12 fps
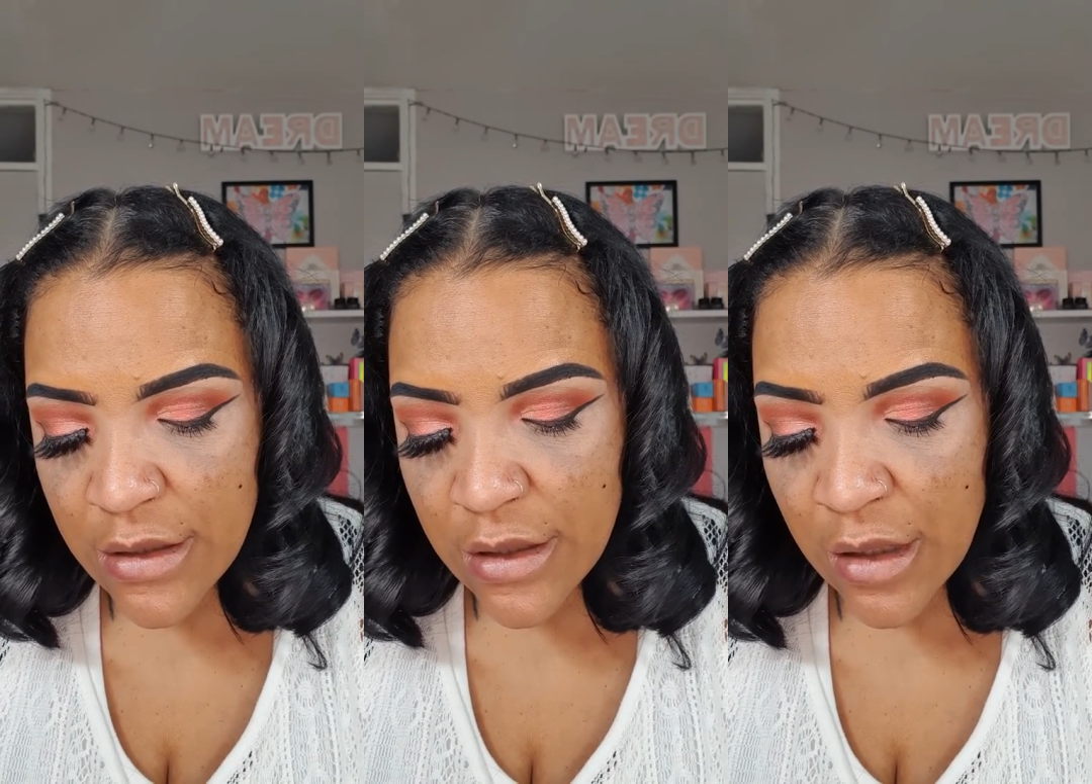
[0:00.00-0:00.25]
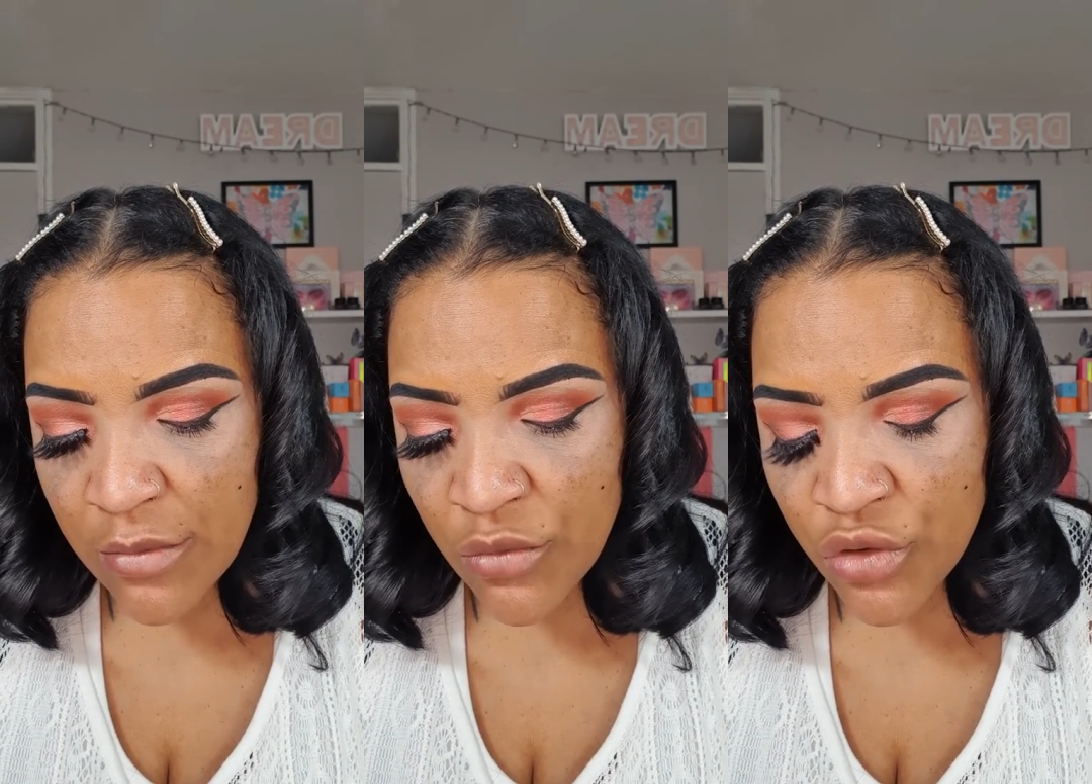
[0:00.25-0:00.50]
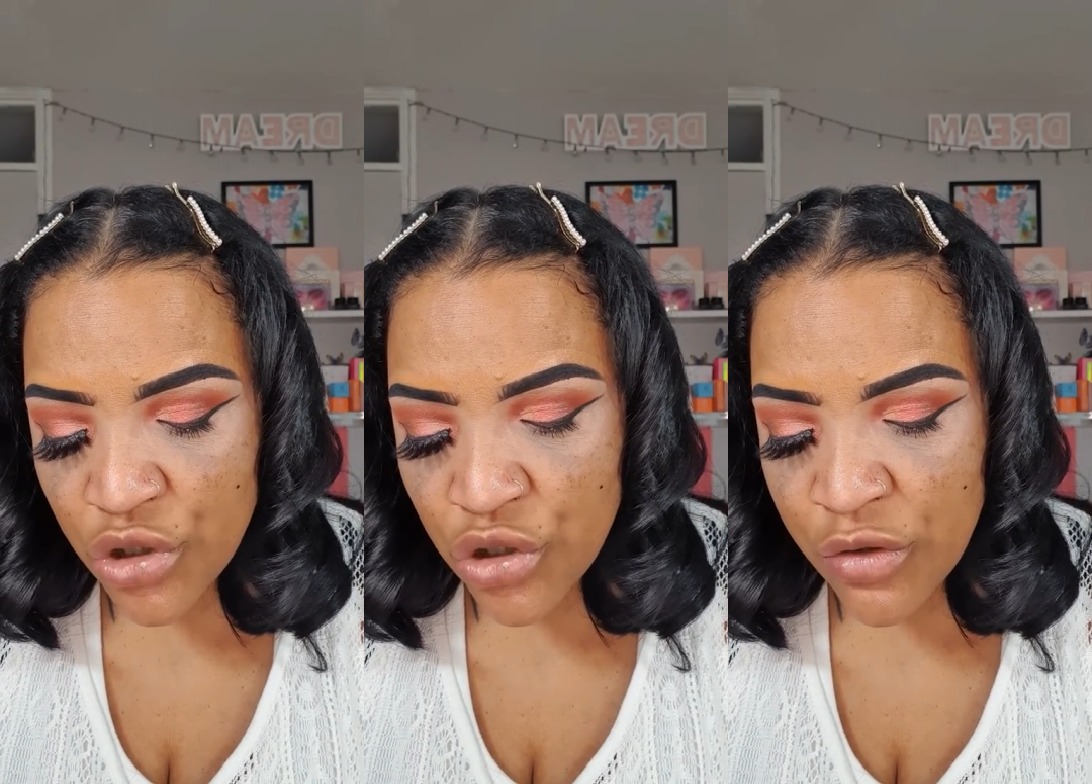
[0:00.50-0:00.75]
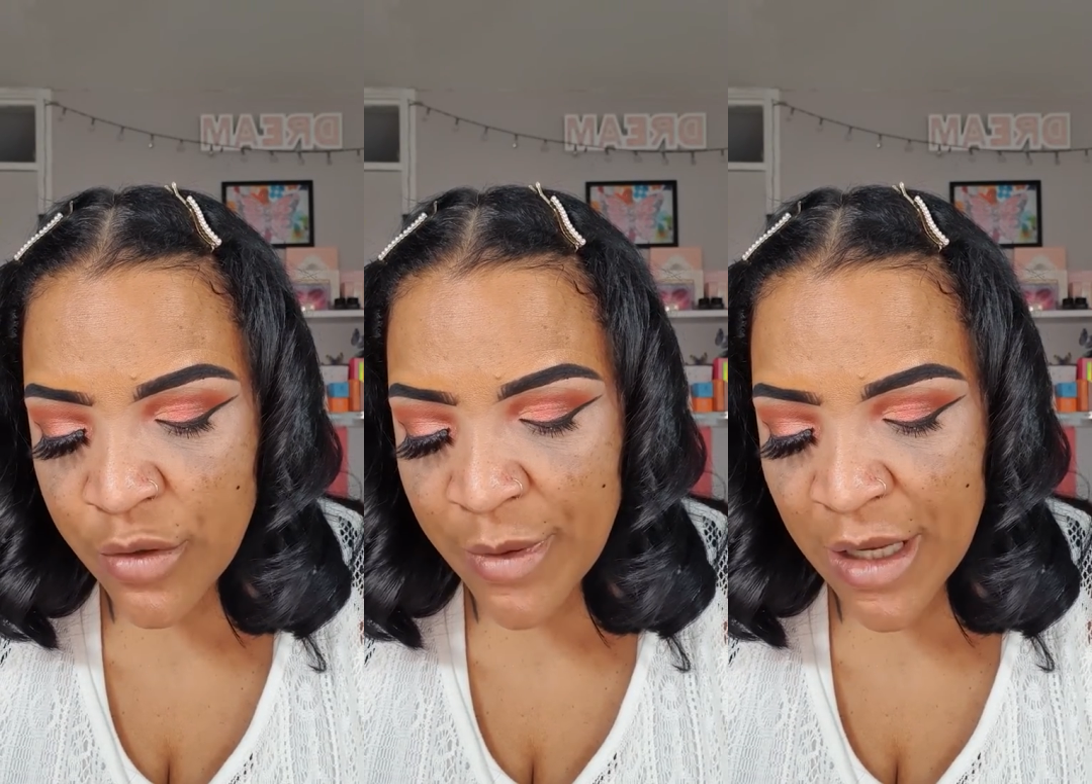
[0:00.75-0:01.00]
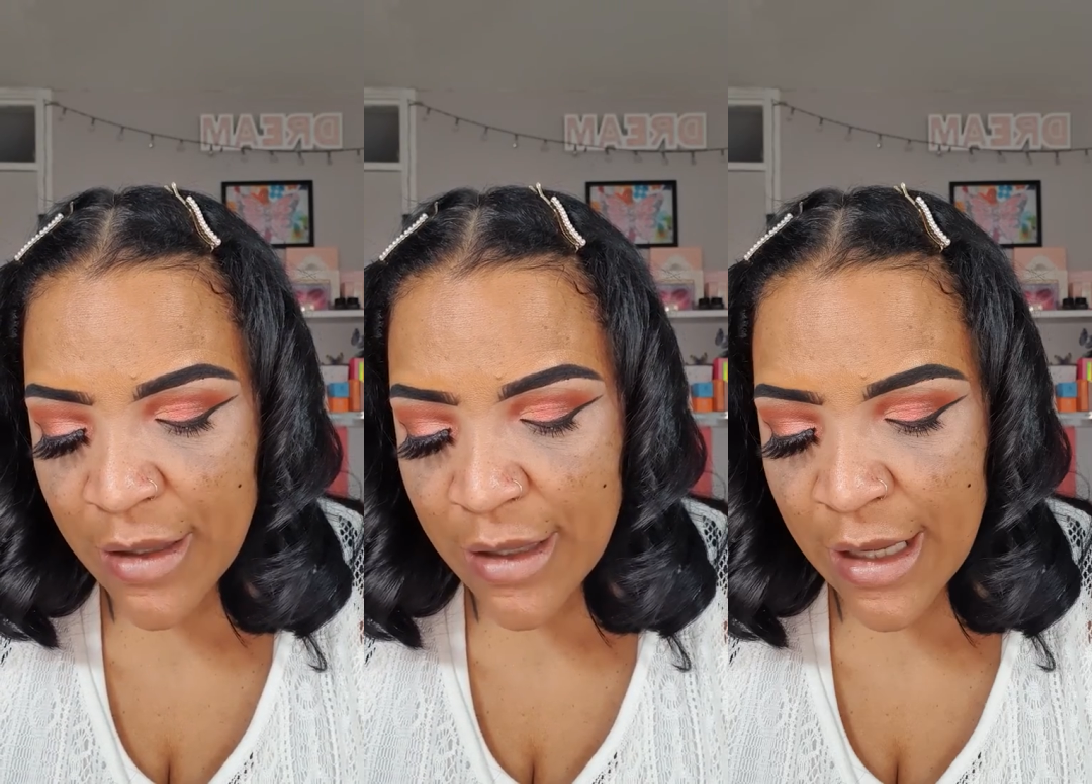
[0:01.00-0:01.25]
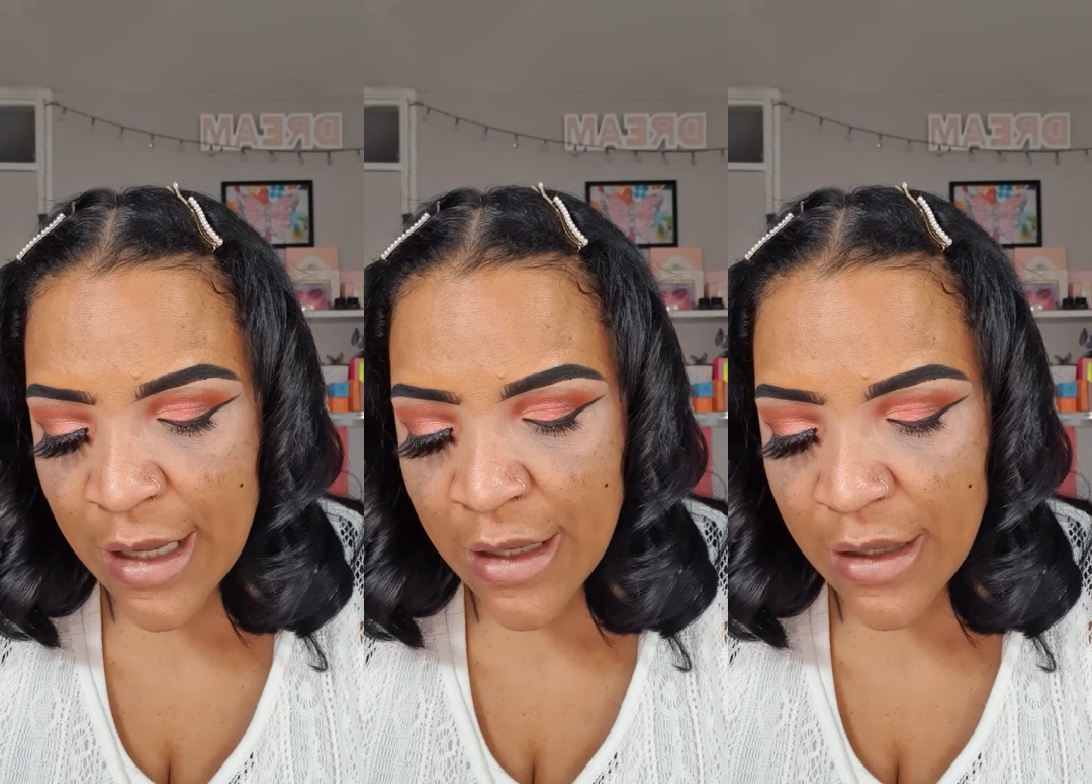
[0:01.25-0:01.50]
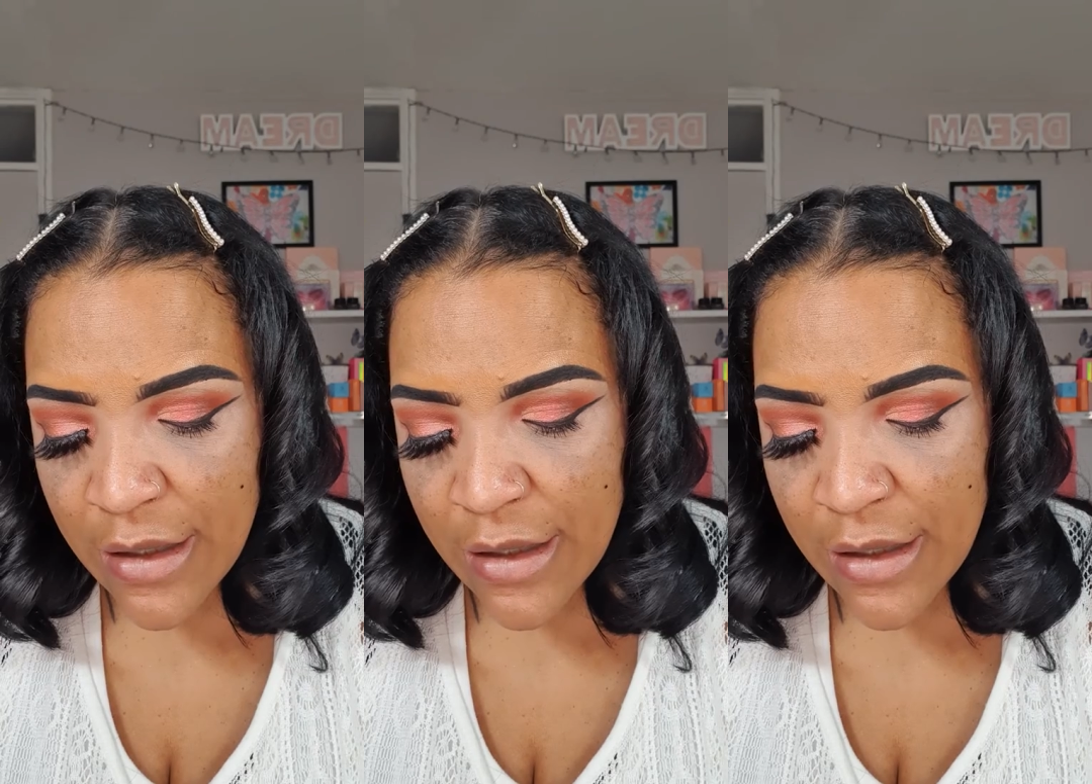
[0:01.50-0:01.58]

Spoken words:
I'm not sure about, I'm